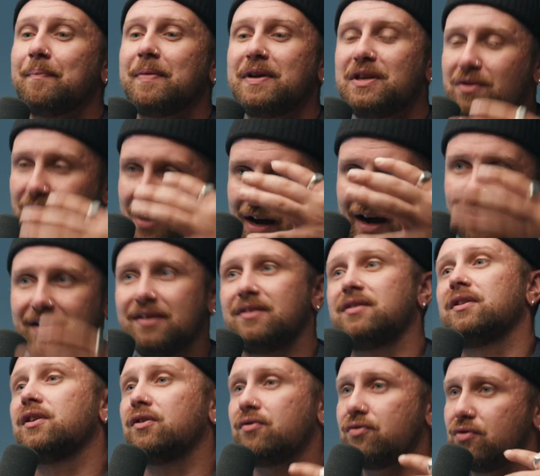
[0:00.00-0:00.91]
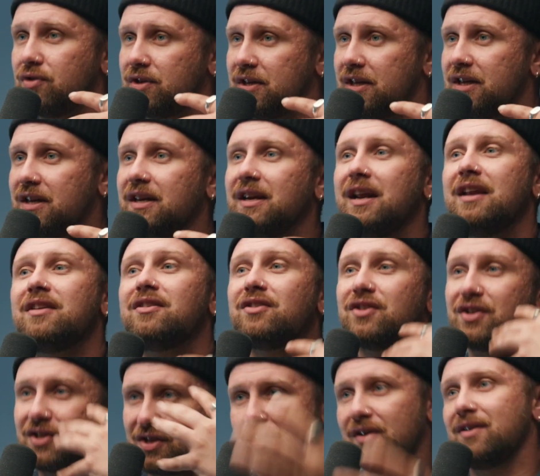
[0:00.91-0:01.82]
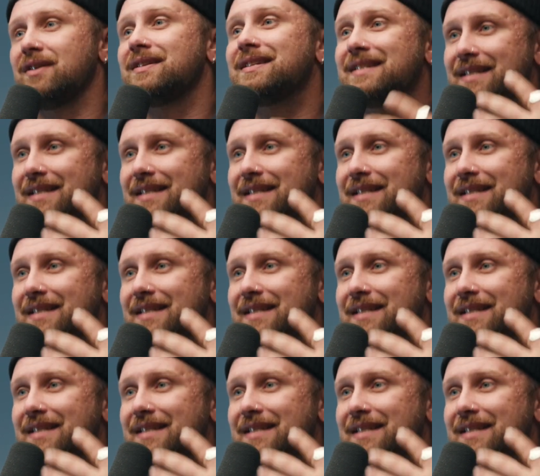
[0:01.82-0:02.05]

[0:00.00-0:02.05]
but you got into the routine and you start